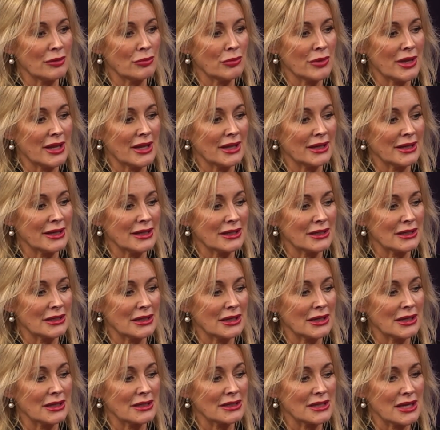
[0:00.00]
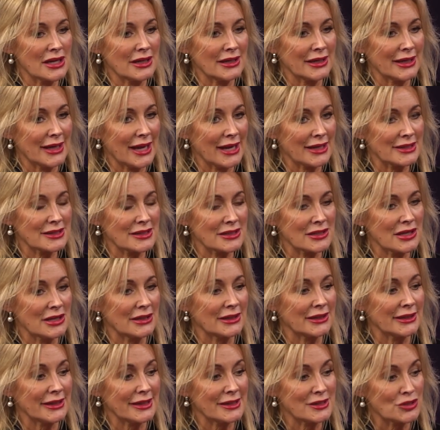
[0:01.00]
well internally and
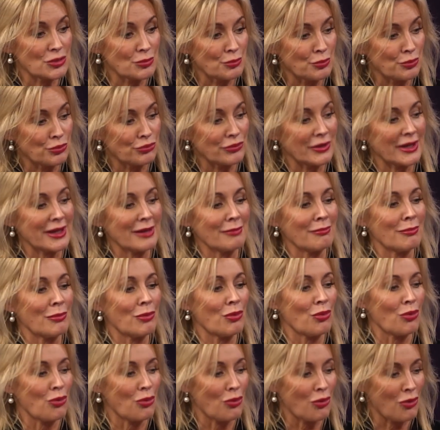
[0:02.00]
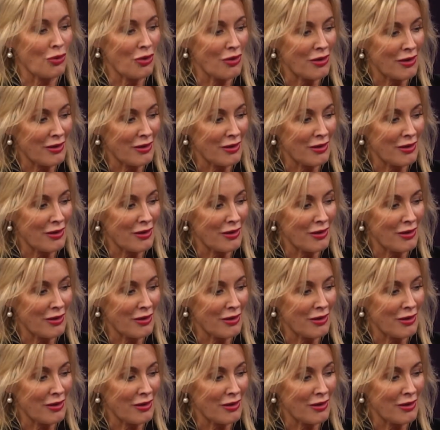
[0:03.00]
externally to bring more